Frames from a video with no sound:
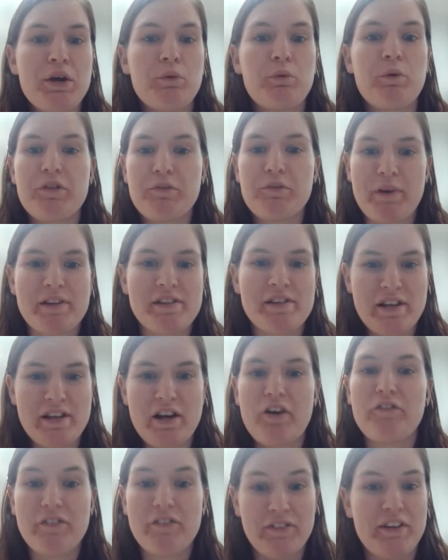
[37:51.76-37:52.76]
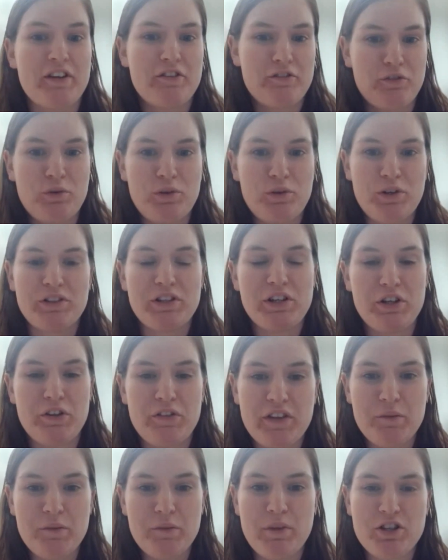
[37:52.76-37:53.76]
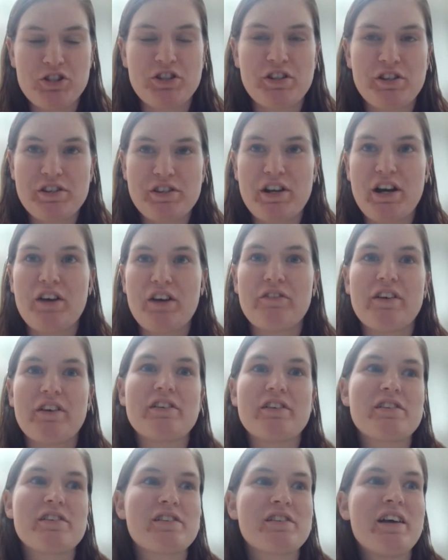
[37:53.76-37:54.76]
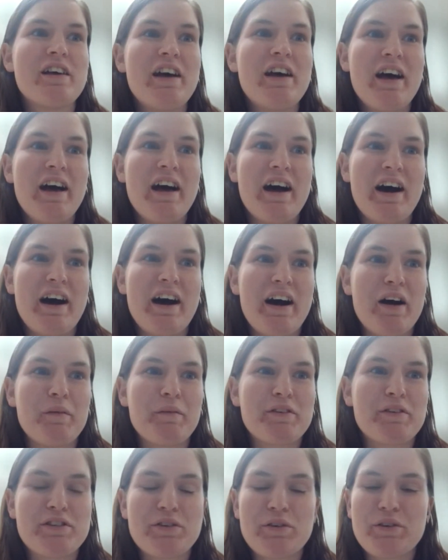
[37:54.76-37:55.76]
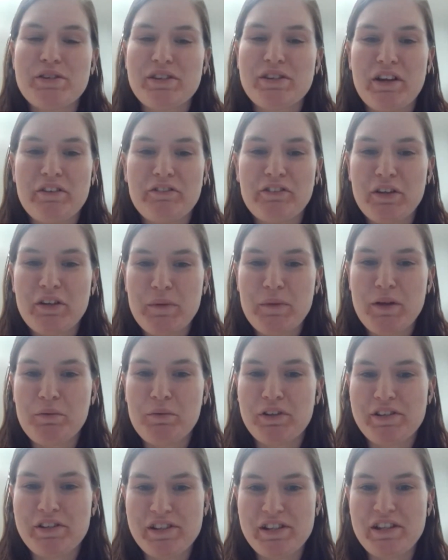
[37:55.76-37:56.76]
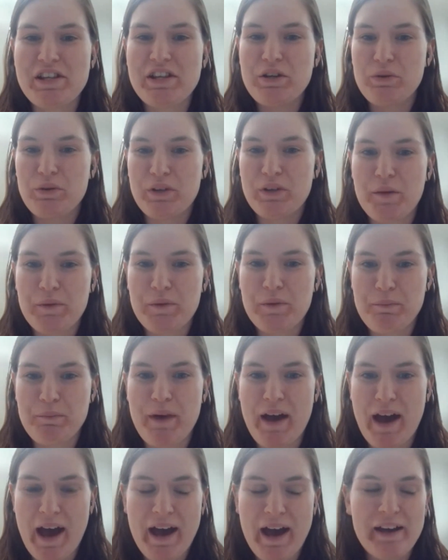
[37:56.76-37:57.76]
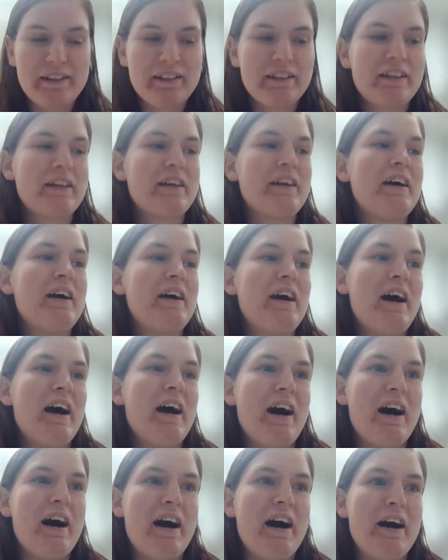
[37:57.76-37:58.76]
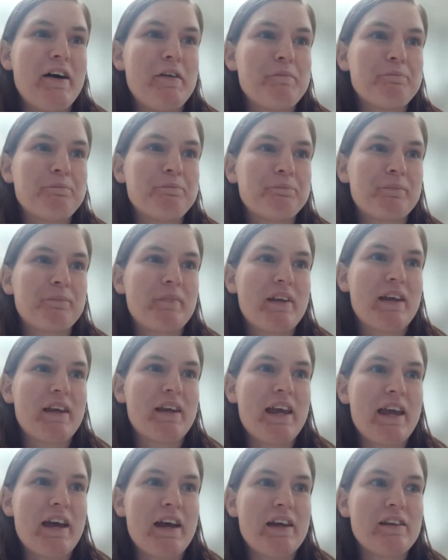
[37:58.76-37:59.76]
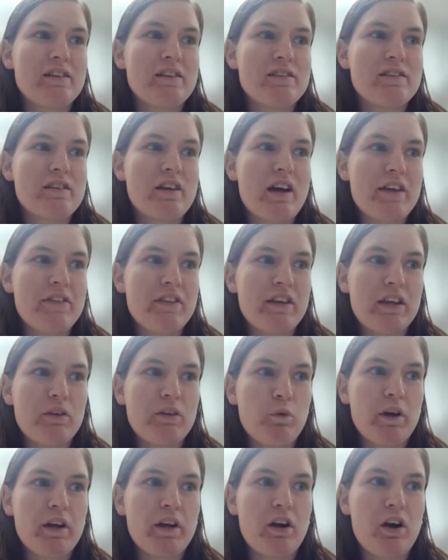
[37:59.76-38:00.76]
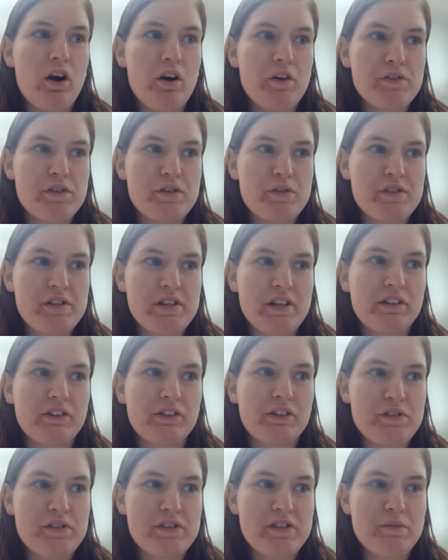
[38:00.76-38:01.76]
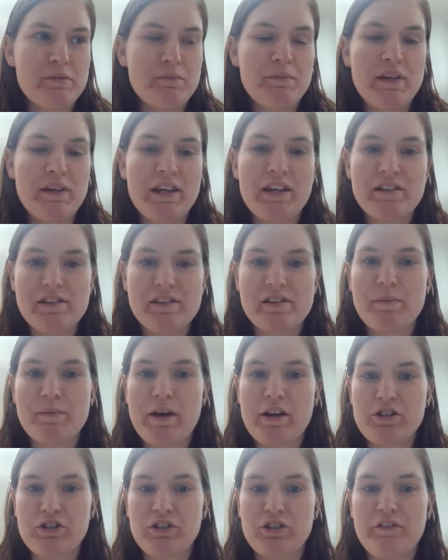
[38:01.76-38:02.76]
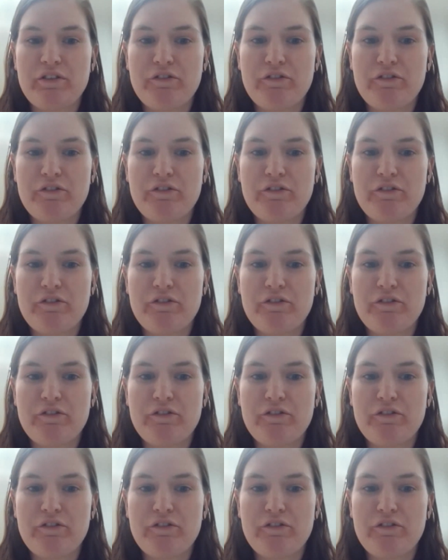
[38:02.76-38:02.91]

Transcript: with myself and therefore the admissions office, and so it's lovely to be able to see you coming back. And I think what it also signals to me is, especially